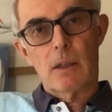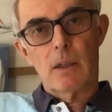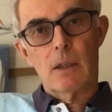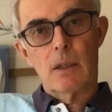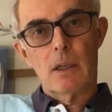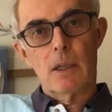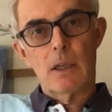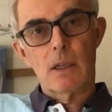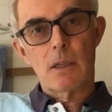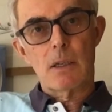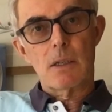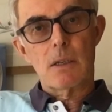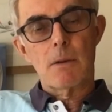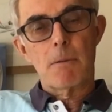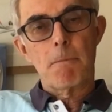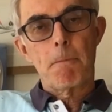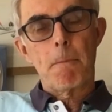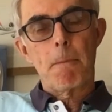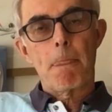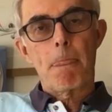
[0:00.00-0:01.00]
that
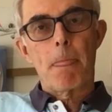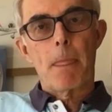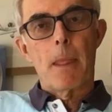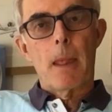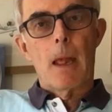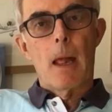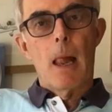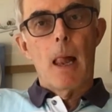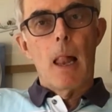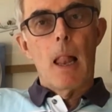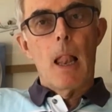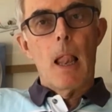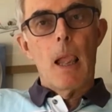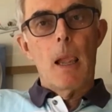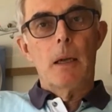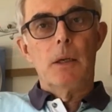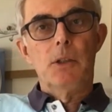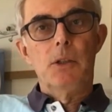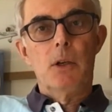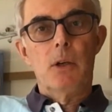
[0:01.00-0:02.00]

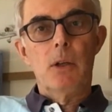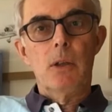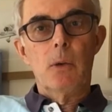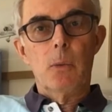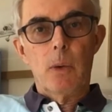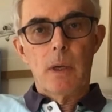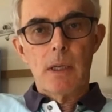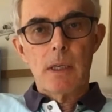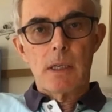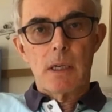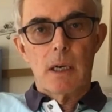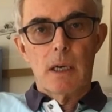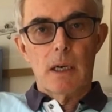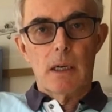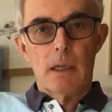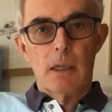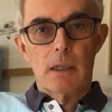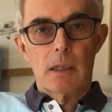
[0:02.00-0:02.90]
during the winter,